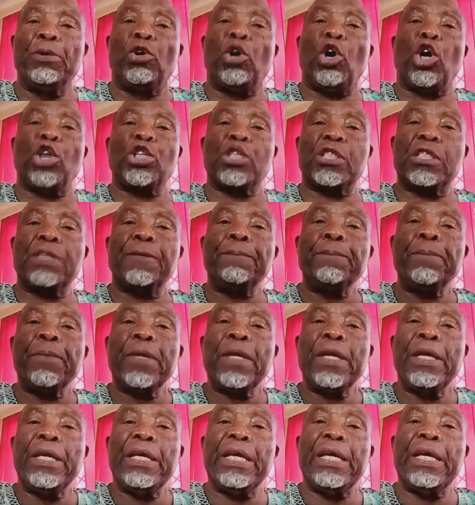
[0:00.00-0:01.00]
because
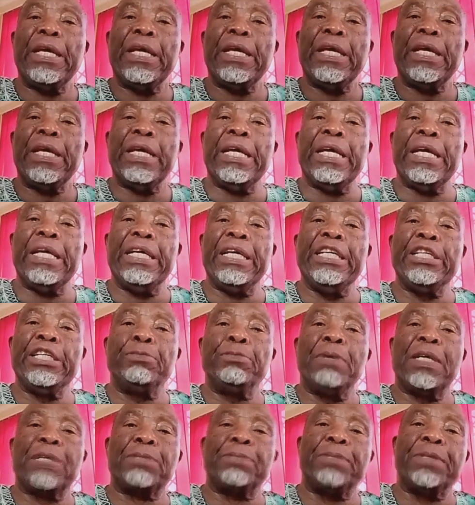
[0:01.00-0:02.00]
uh, it
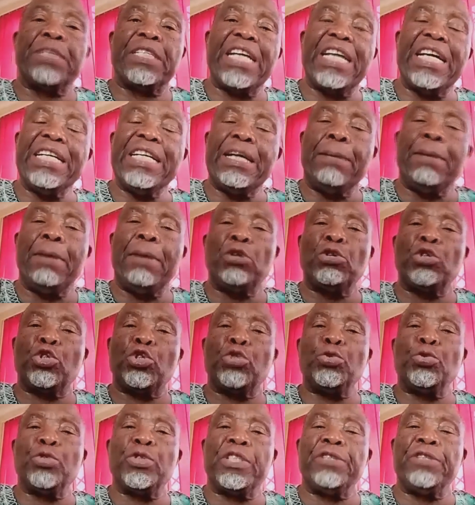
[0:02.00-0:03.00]
must be tantamount
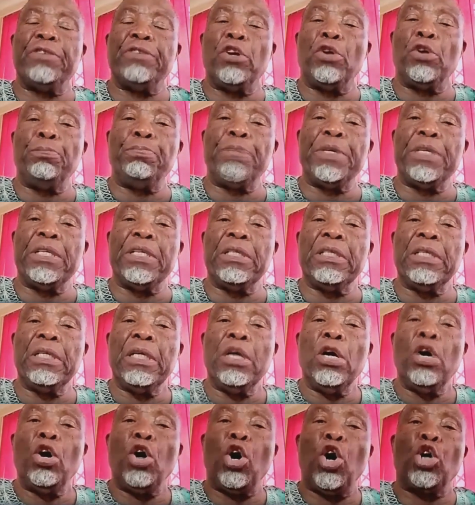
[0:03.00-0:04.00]
to developing
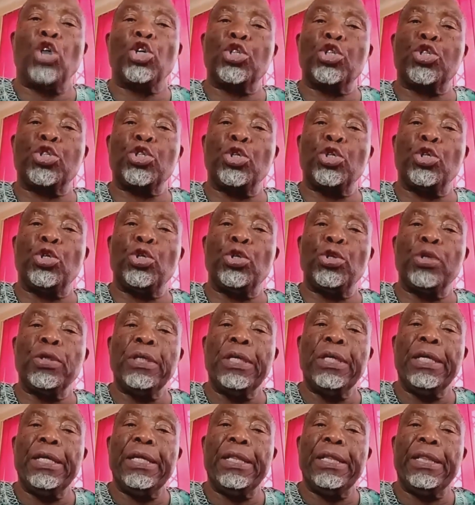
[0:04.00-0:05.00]
also
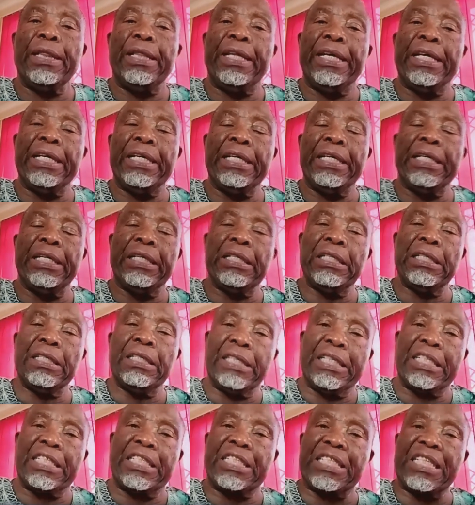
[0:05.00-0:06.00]
the
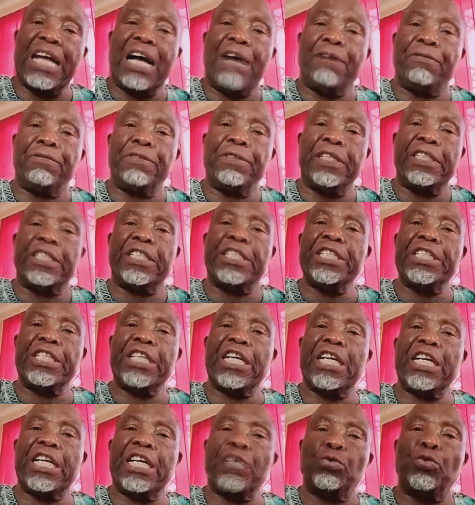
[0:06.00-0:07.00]
the staff, the
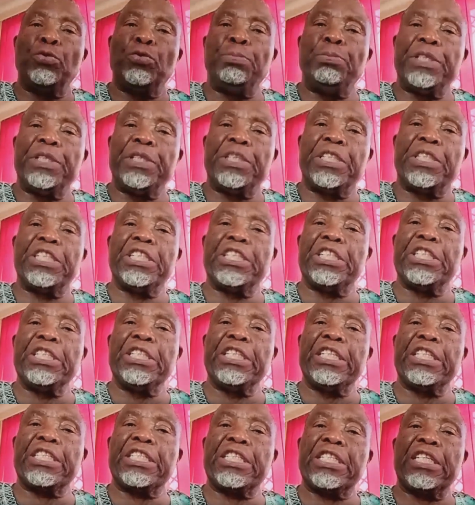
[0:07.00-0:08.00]
teachers who will be
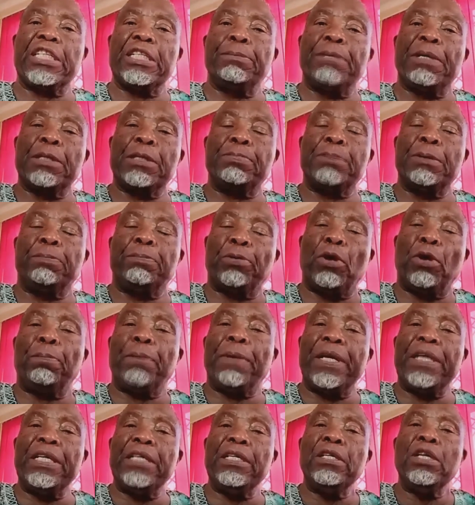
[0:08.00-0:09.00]
teaching these children must be
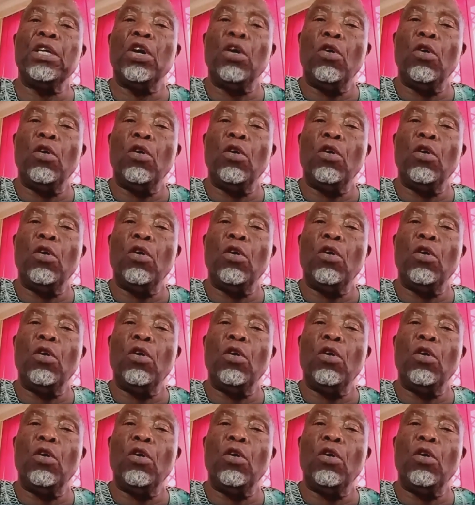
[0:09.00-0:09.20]
properly